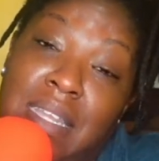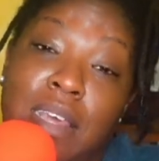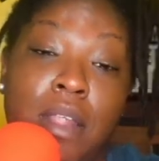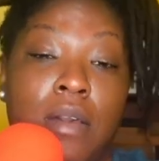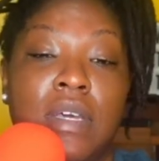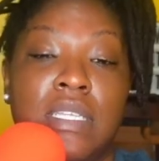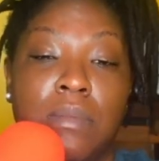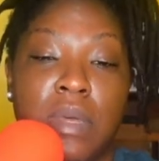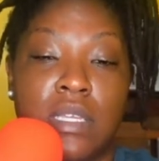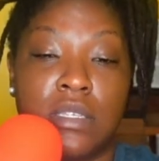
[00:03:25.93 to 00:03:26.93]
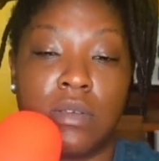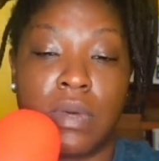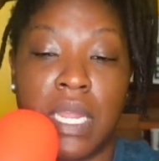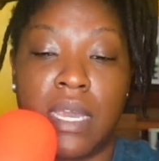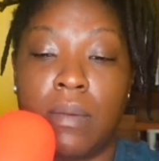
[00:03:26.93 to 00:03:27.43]
know, it's a means
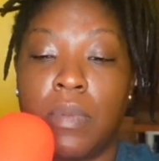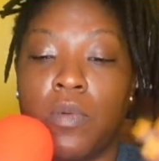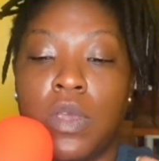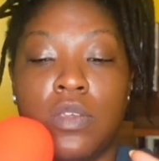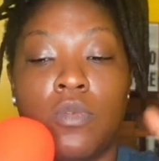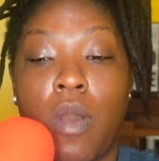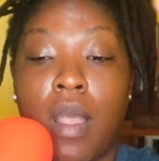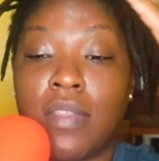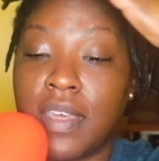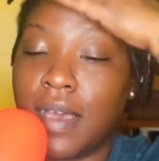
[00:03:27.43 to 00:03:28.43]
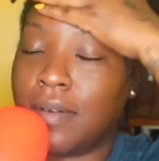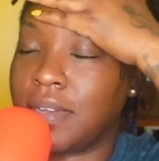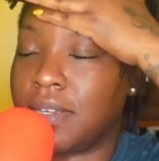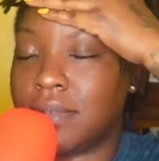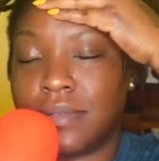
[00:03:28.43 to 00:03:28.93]
to an end. But when you are the
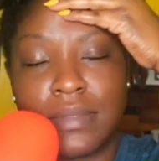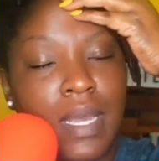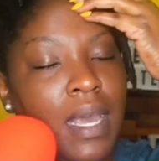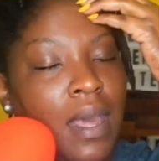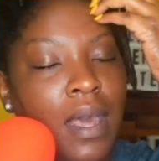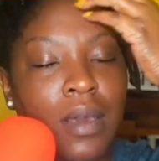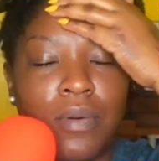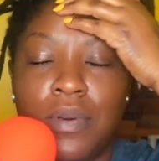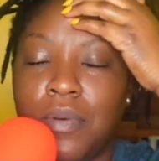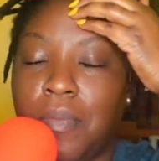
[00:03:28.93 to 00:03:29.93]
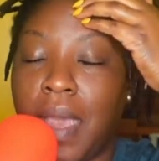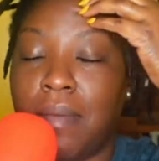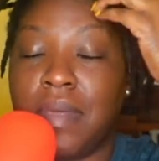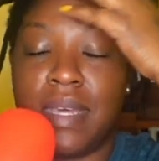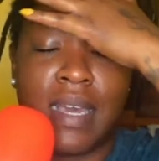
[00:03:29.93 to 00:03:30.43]
owner, ooh,
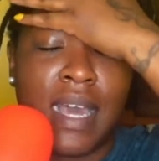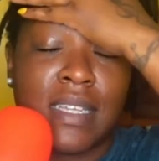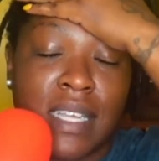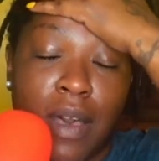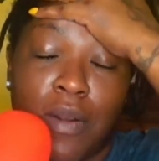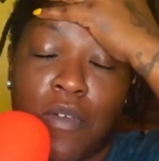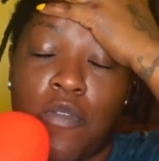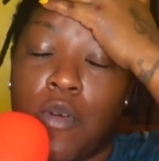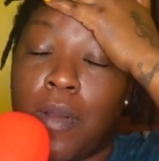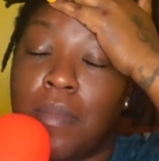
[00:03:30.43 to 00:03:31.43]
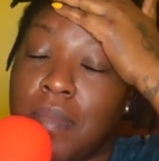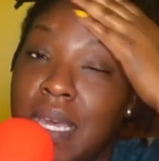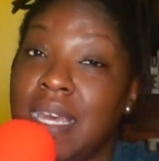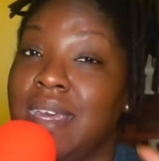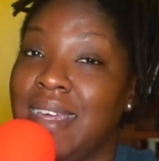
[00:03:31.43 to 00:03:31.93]
baby. So for
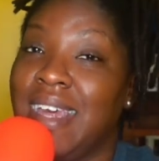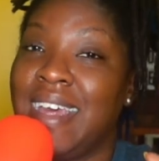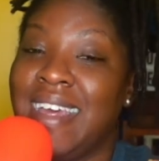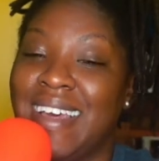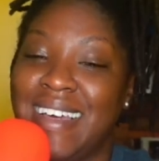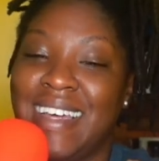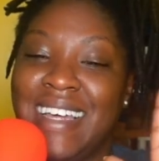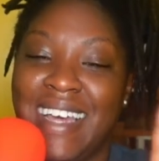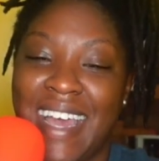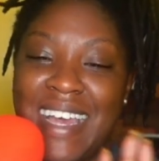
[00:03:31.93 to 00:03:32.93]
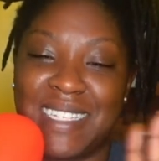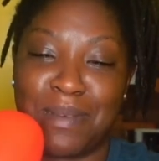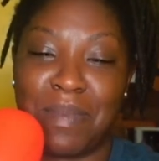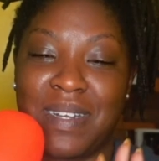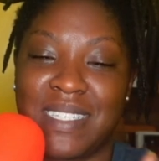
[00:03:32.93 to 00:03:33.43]
me,
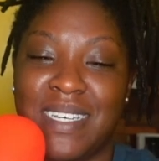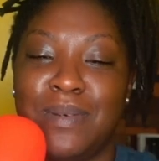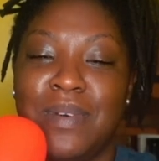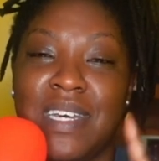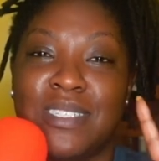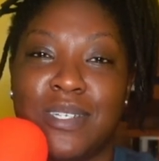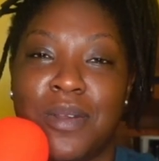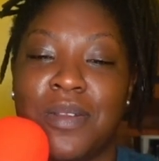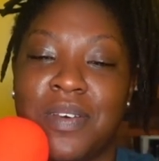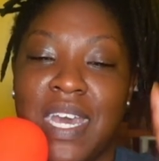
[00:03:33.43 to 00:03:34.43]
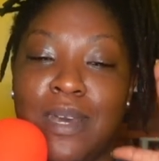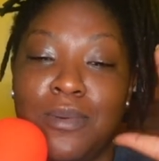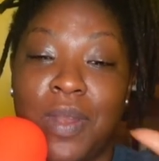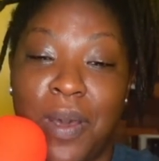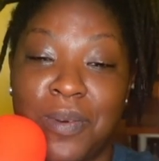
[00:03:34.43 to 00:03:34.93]
as a person who has journaled and
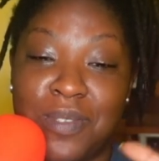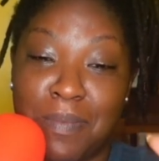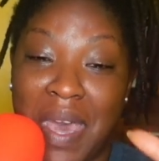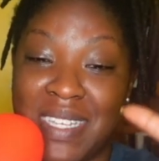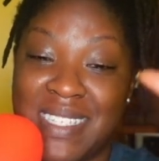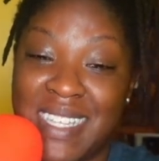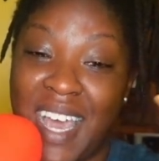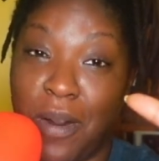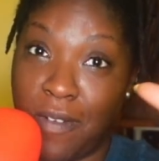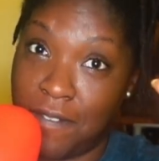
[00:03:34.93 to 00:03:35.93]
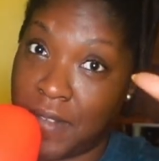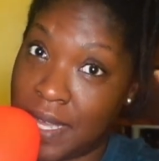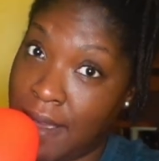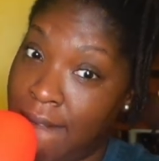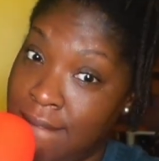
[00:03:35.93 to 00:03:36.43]
who knows myself,
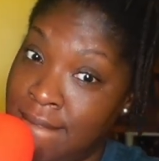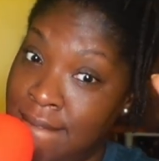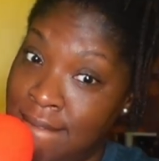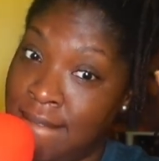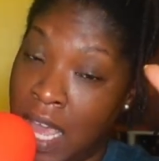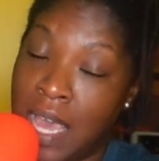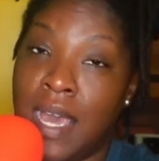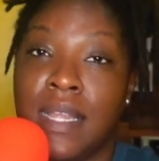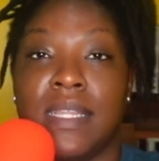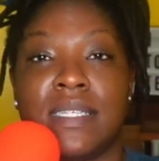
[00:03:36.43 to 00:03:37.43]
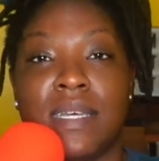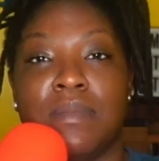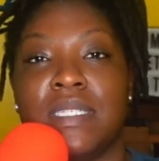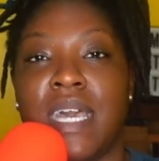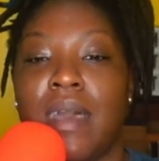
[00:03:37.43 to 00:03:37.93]
the
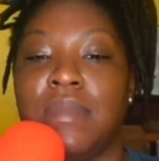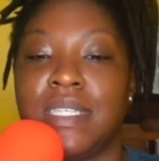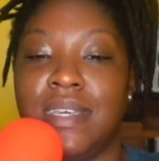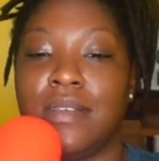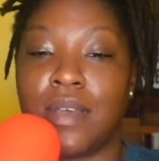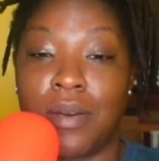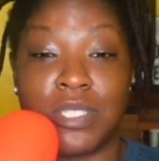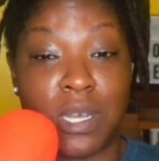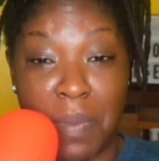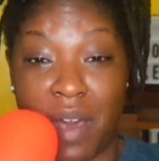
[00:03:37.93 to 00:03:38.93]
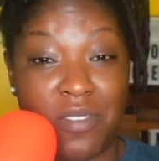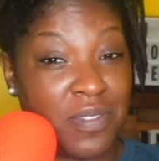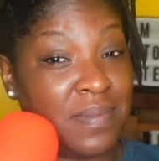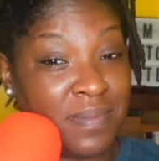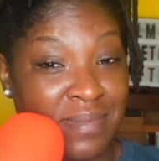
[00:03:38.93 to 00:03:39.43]
summertime is either gonna jump
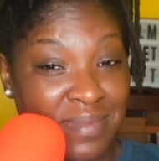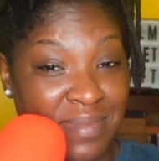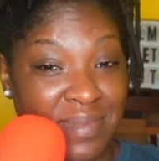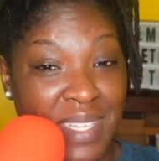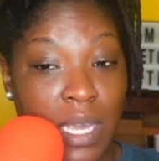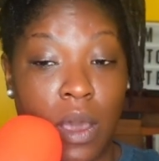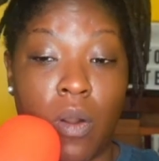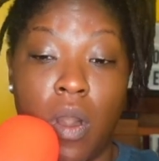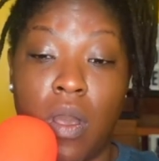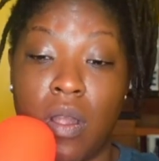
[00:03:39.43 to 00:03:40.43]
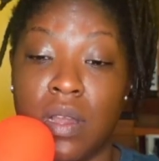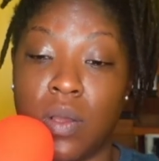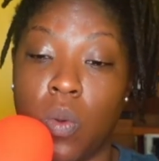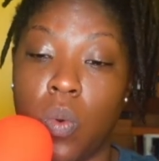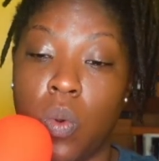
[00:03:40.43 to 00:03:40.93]
off and go
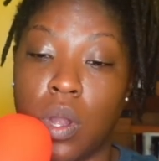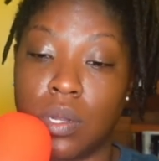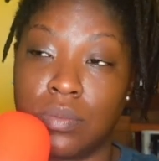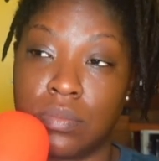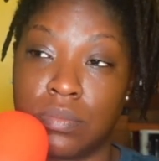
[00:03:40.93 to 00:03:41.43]
hard, or